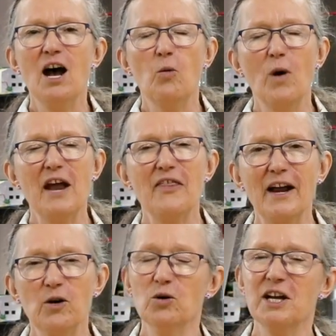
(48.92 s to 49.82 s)
where
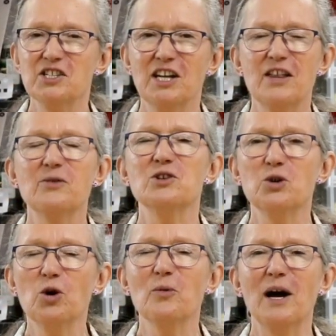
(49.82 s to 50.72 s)
they all get together and
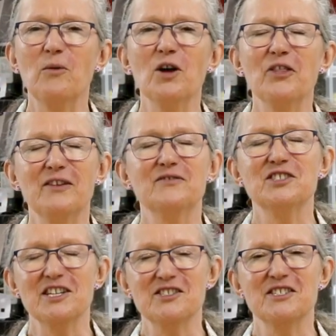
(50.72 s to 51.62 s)
talk about what they've
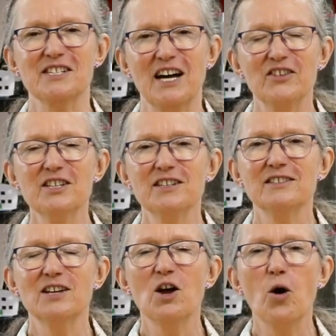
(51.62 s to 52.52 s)
just discovered,
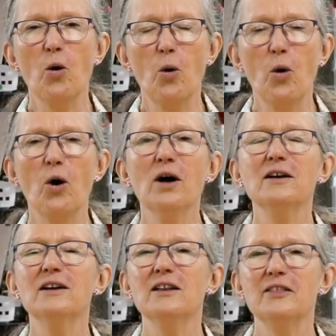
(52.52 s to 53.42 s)
or
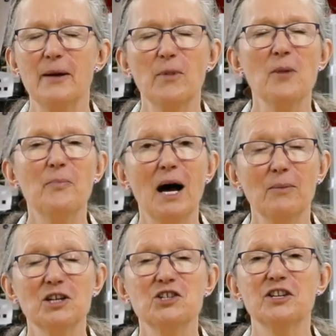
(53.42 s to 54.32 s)
they might
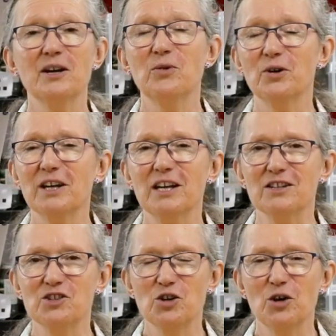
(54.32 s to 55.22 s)
publish their work in
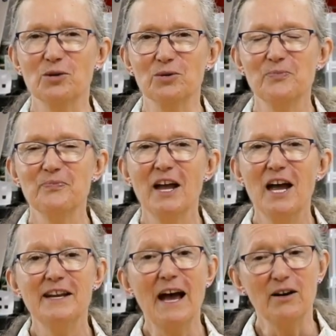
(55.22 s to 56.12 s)
a journal.
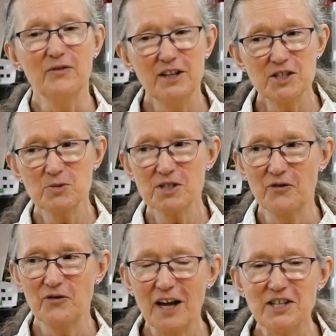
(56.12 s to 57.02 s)
Now, if this was a
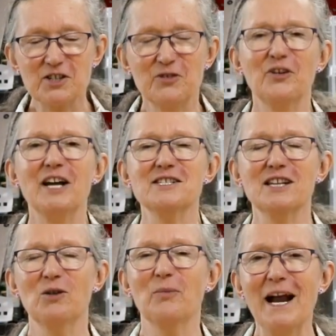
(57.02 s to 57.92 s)
face-to-face
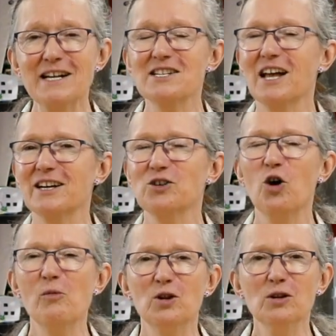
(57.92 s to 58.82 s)
Little Bangs like
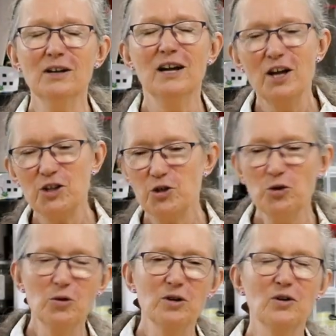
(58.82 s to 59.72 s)
normal, you
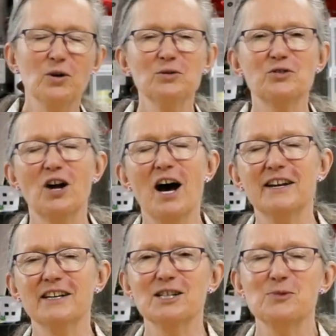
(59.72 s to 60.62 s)
would have all tried
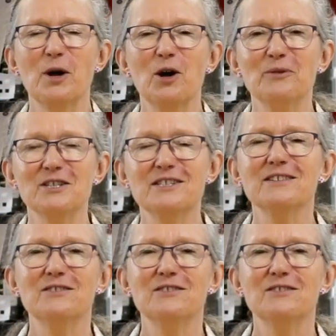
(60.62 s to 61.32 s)
an experiment